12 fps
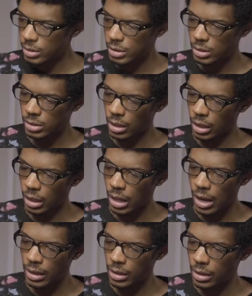
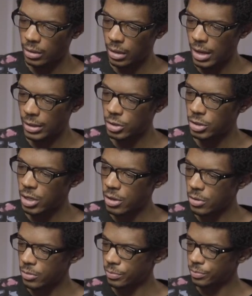slide it in like so,